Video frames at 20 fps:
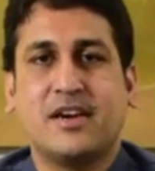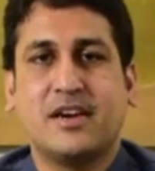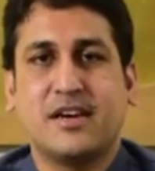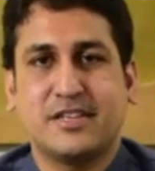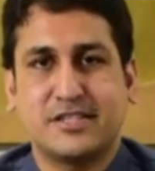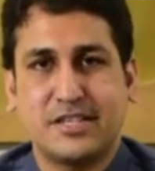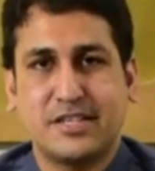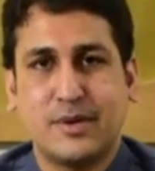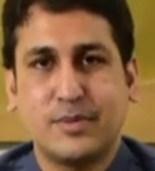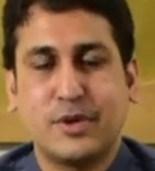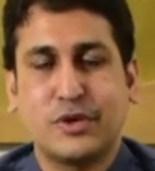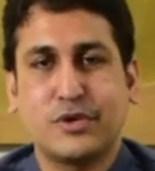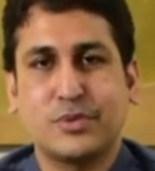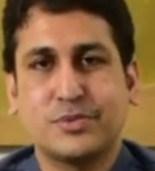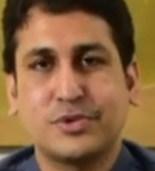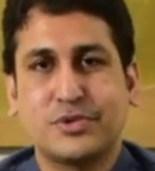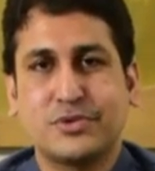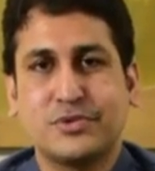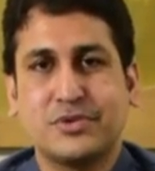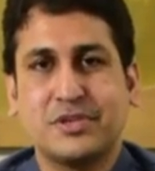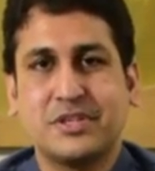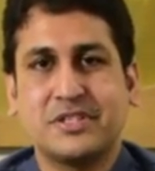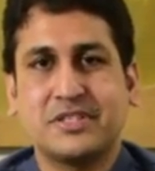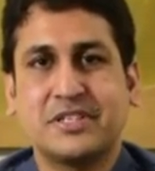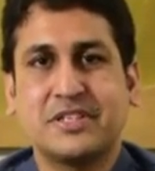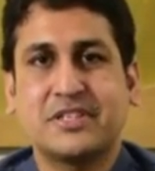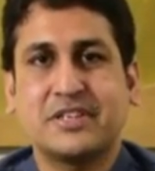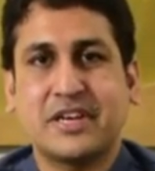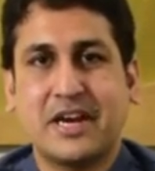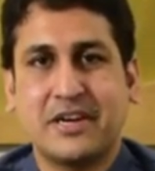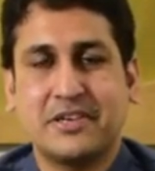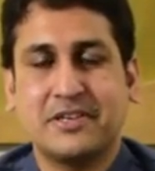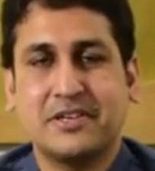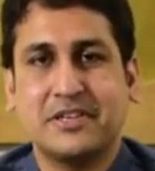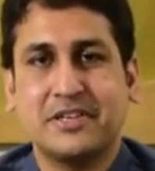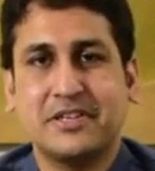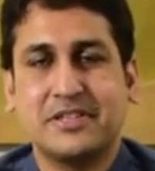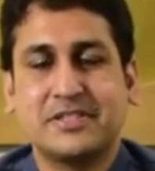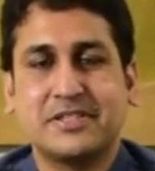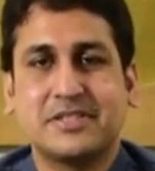Assalamu alaikum students and
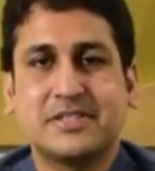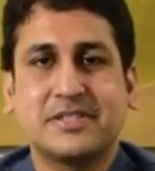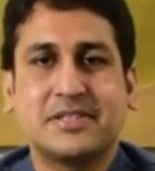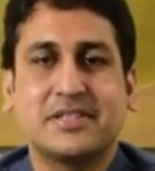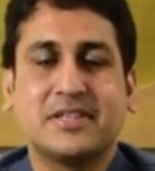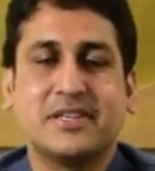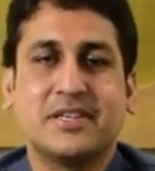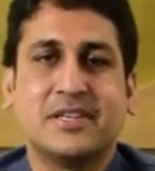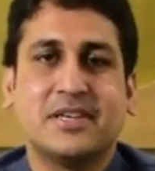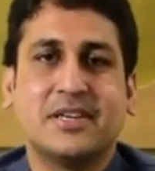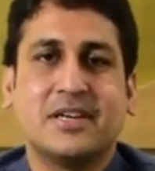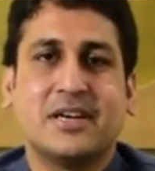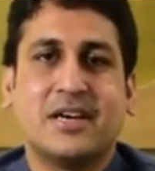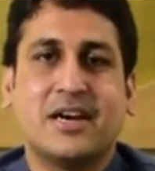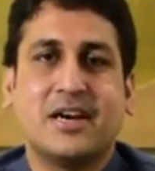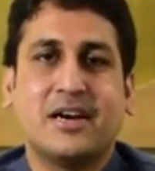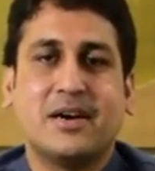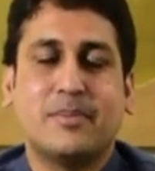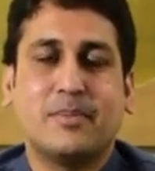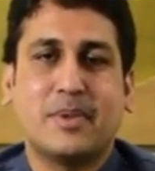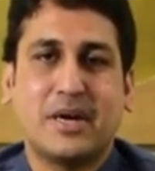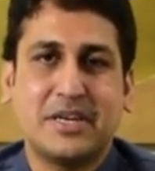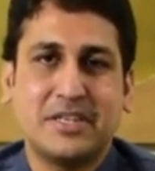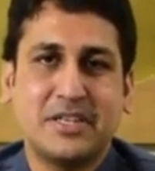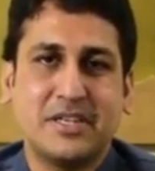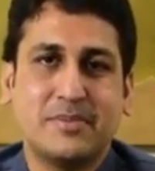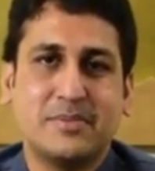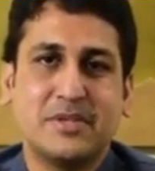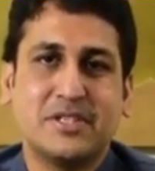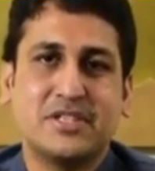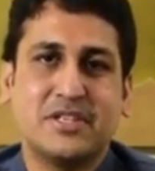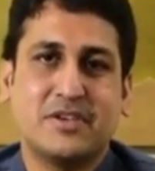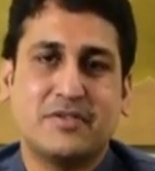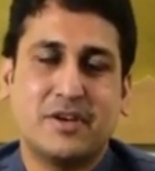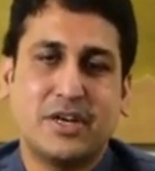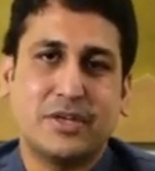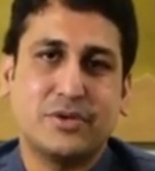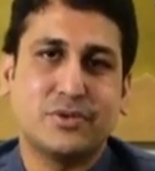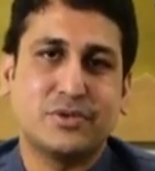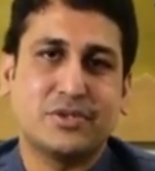candidates. My name is
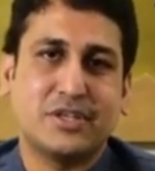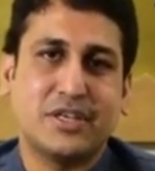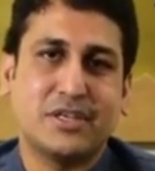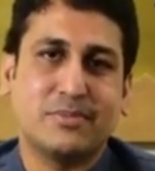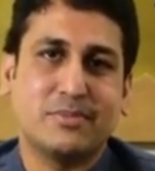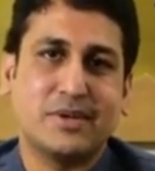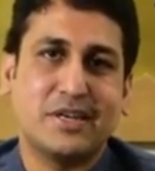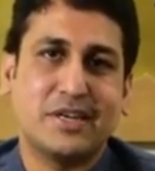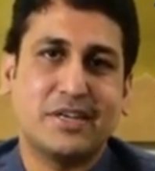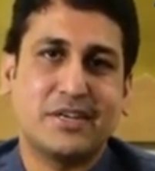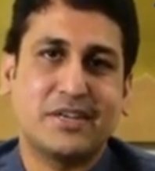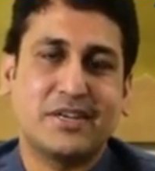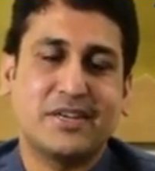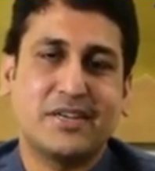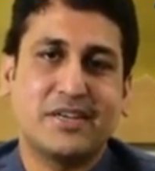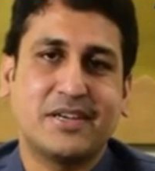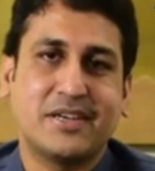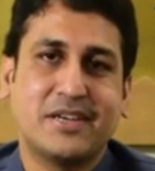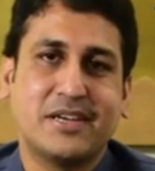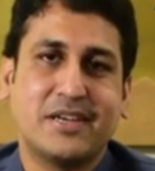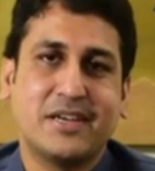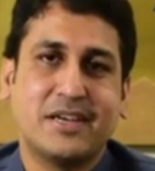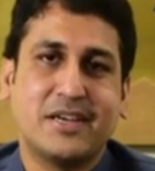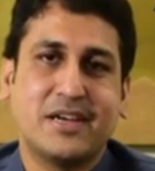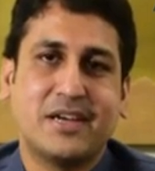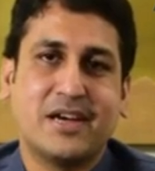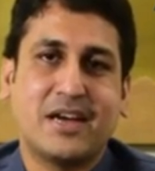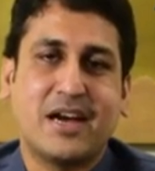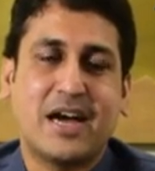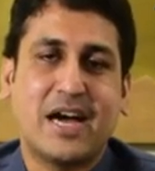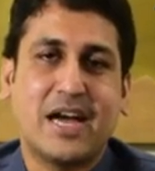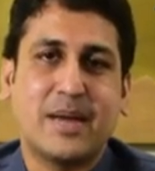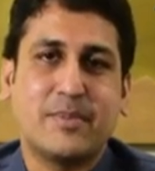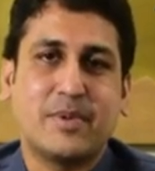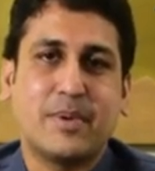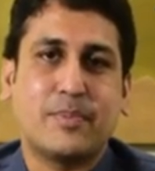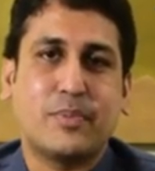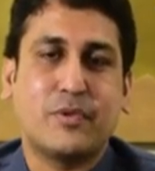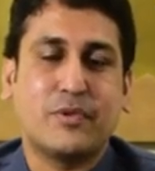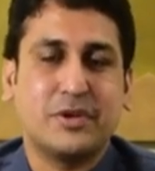Jawad Hussain Malik. I am
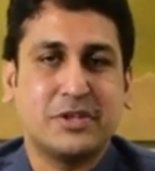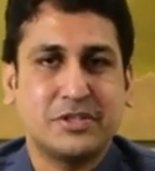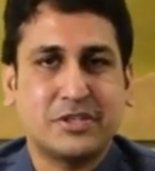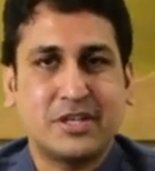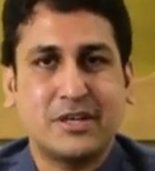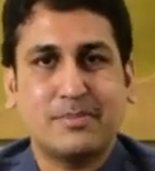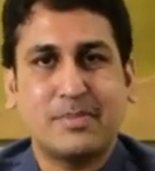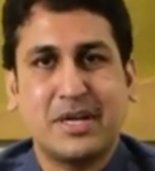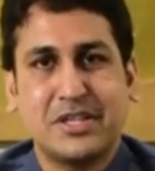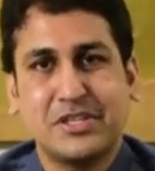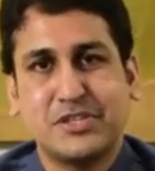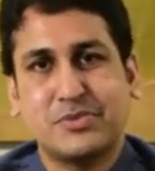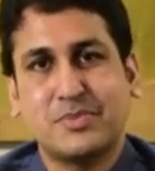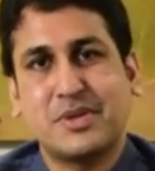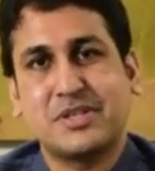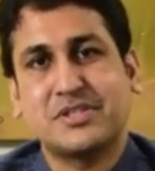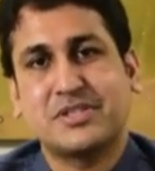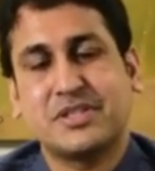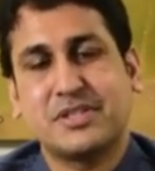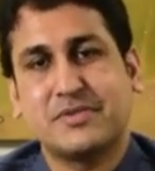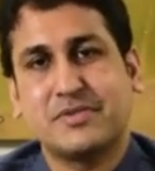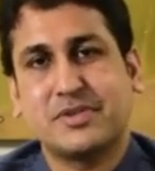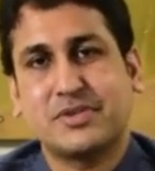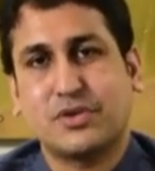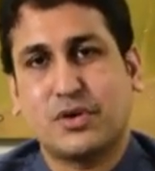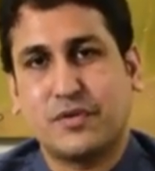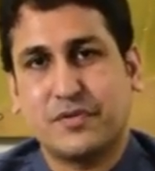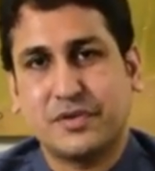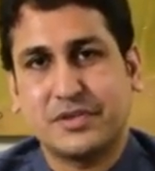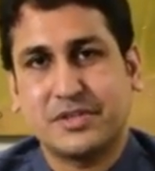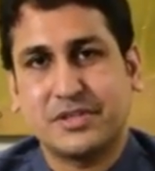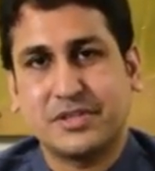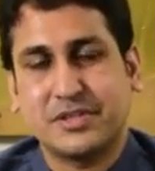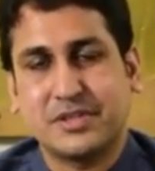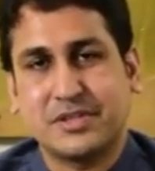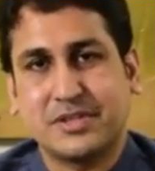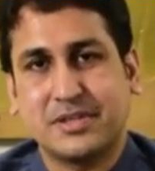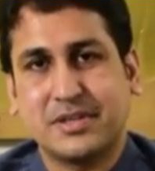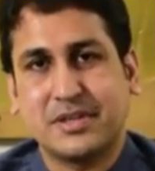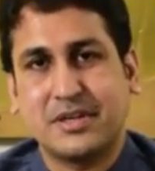a Provincial Management Service
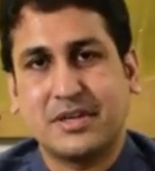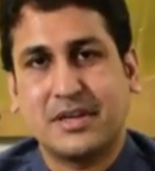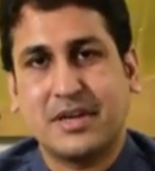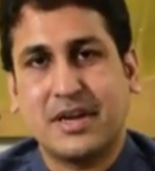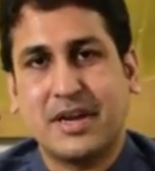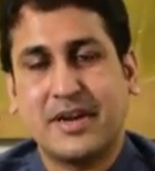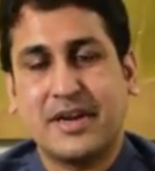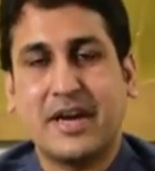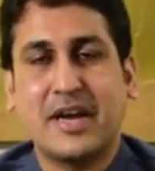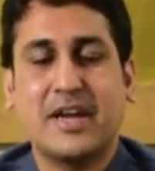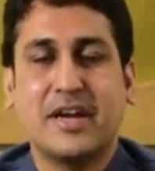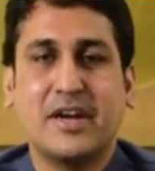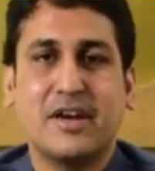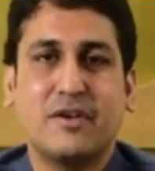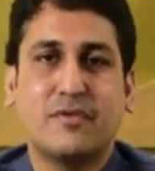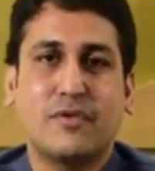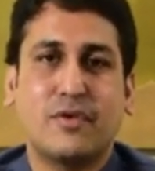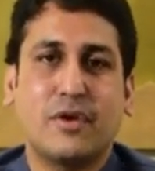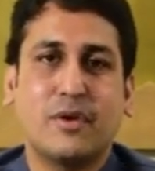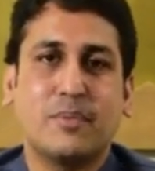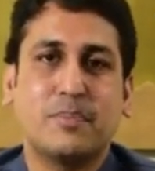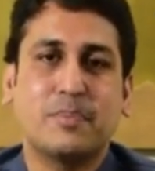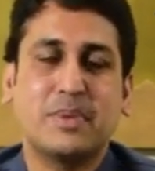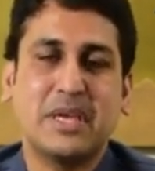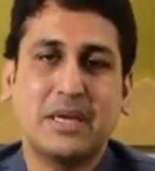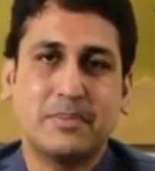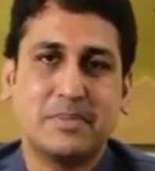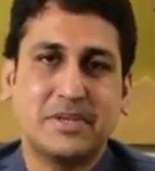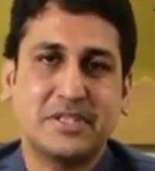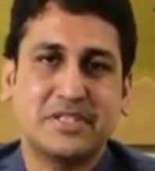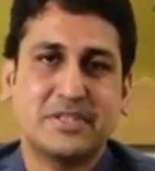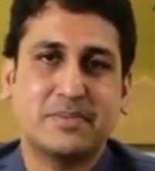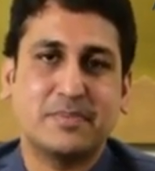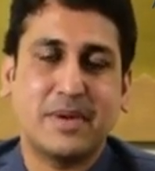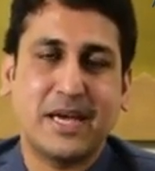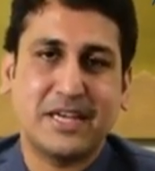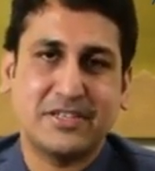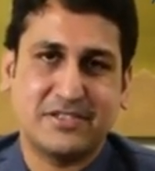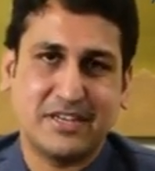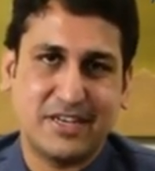Officer and I hail from PMS
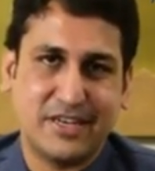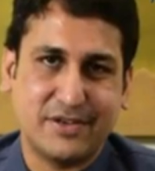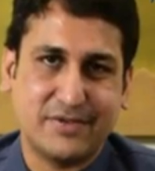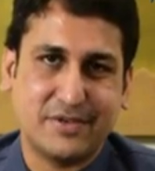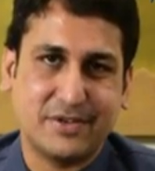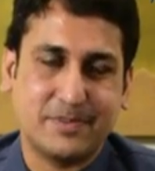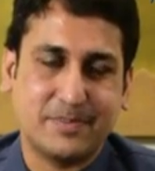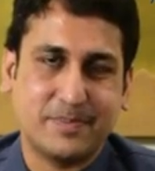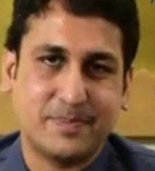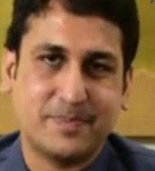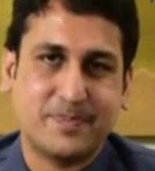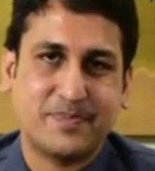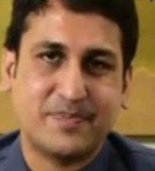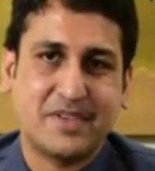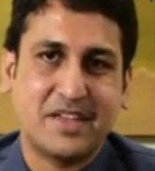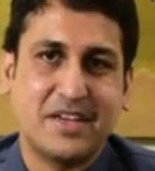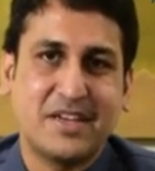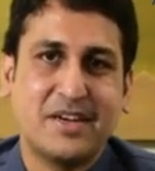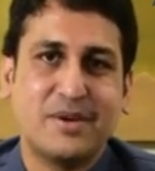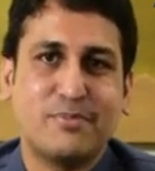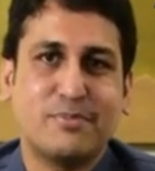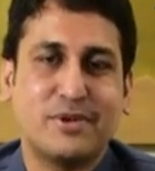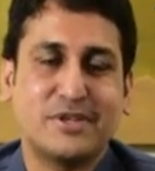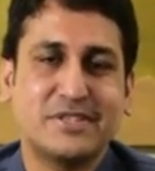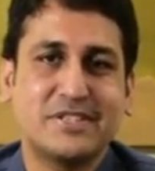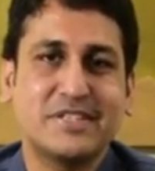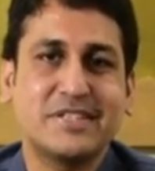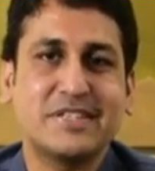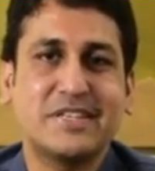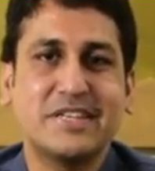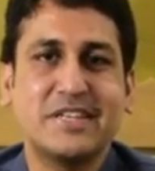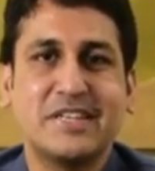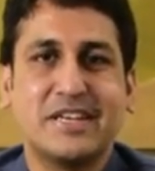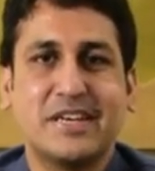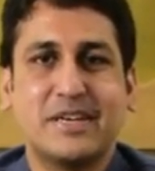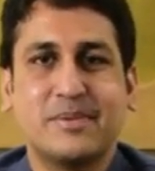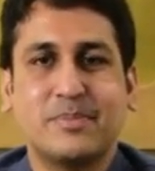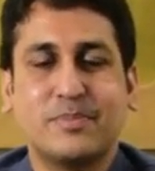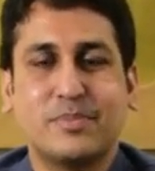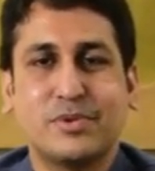Badge 11. Presently,
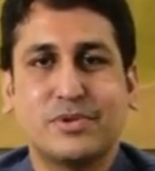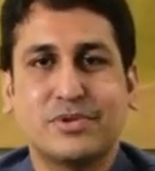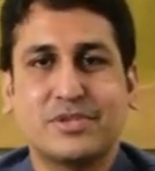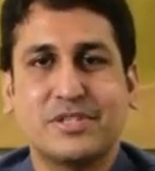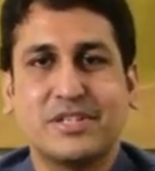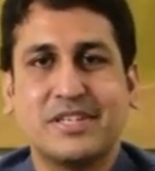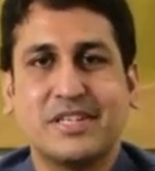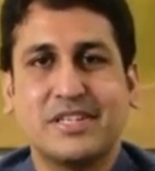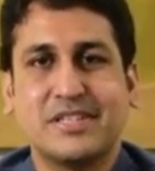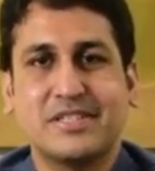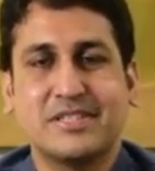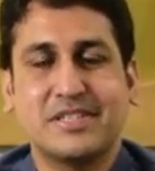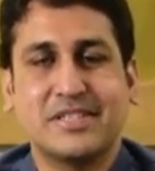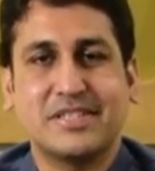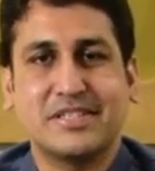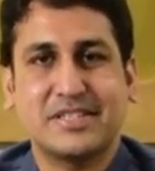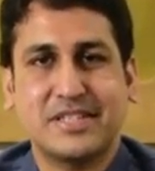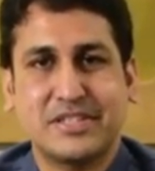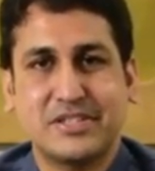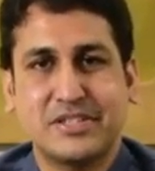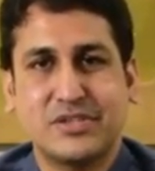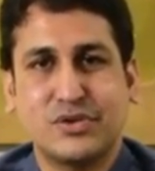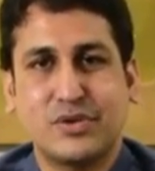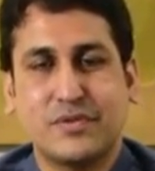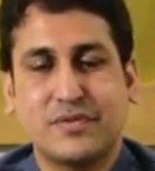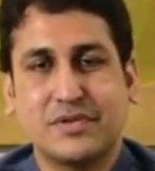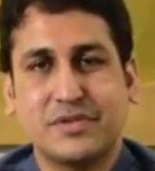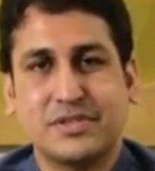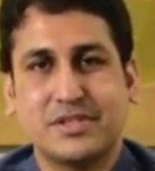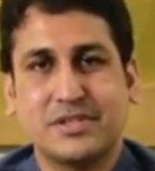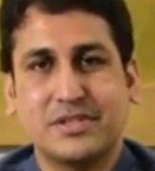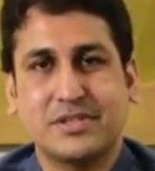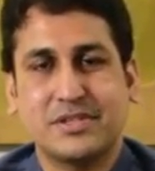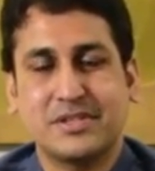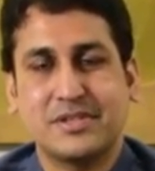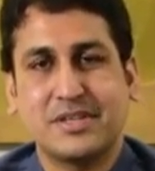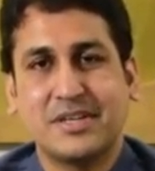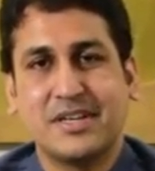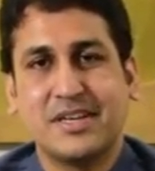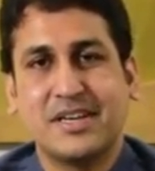I am posted as Section Officer
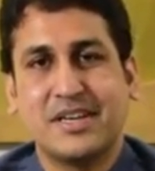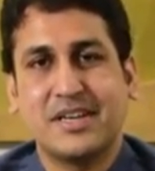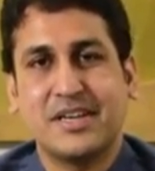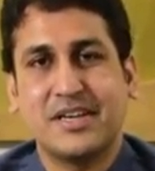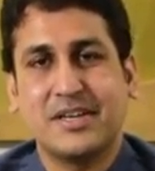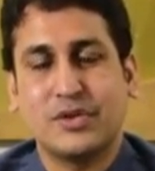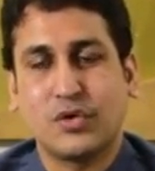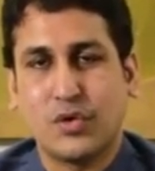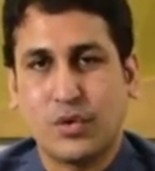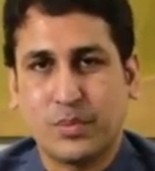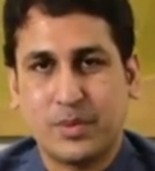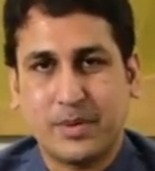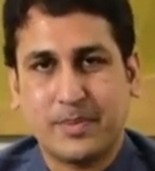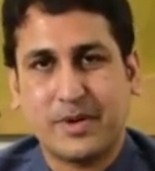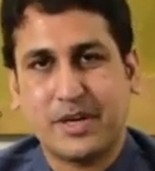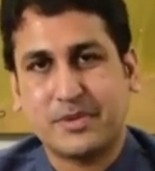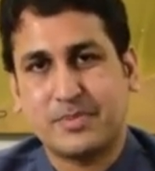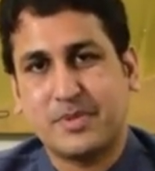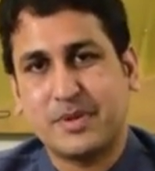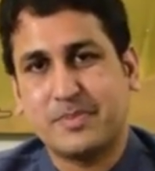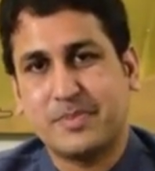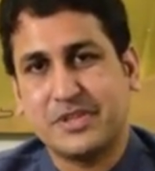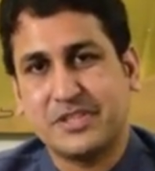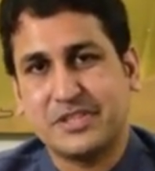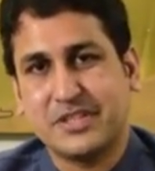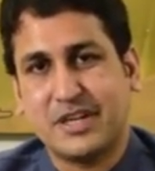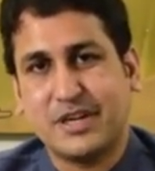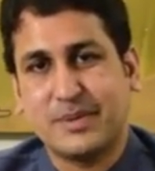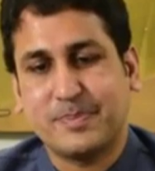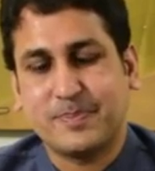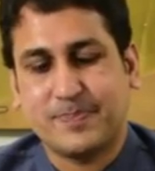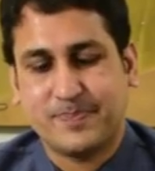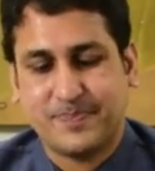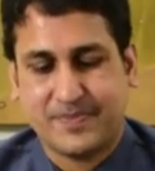in Home Department, Punjab.